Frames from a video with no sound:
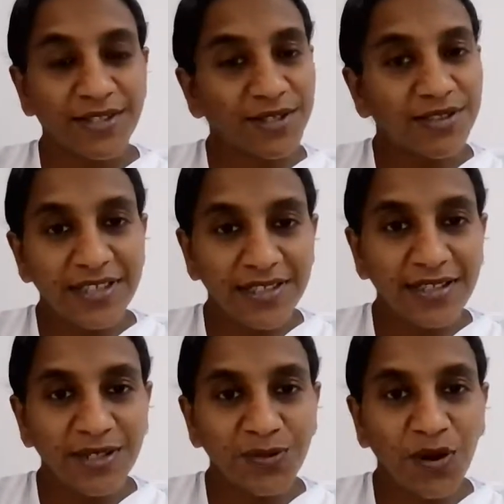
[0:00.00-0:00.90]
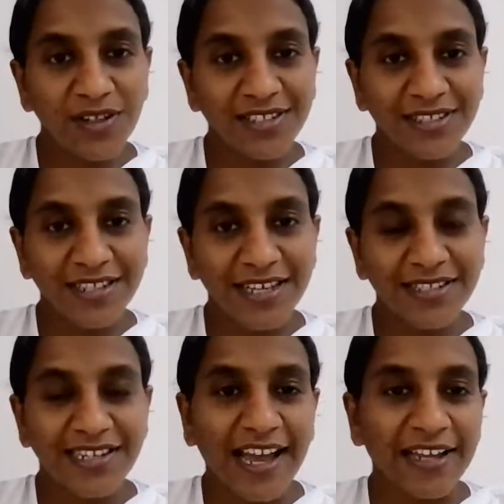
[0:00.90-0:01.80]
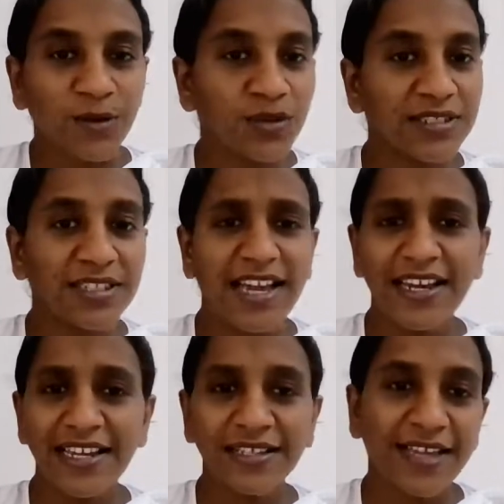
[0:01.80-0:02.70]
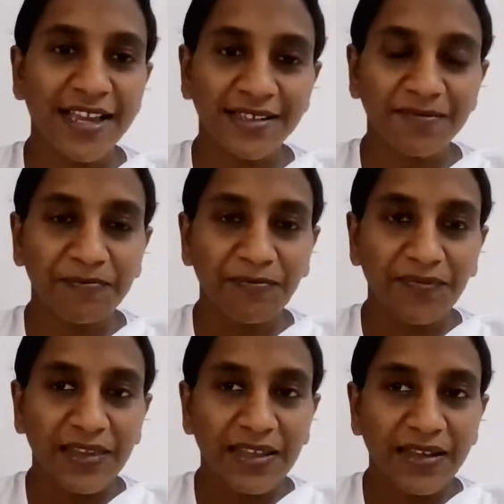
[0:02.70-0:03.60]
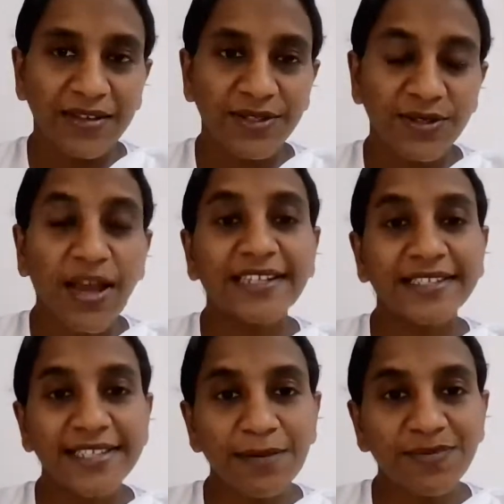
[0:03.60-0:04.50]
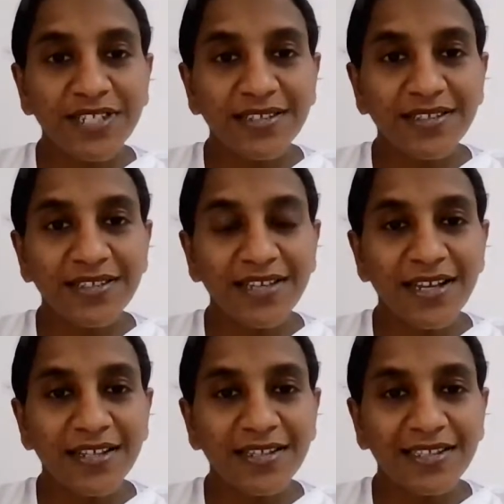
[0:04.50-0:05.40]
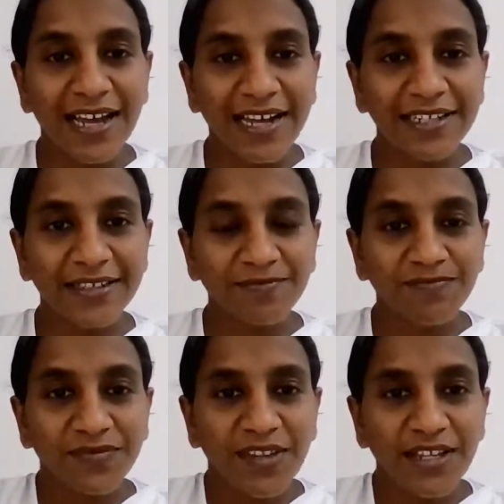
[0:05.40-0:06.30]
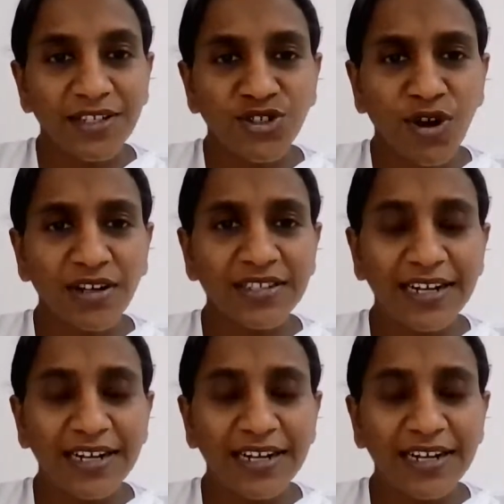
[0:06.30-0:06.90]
So this is what it is like with anything. So acceptance is like, it's not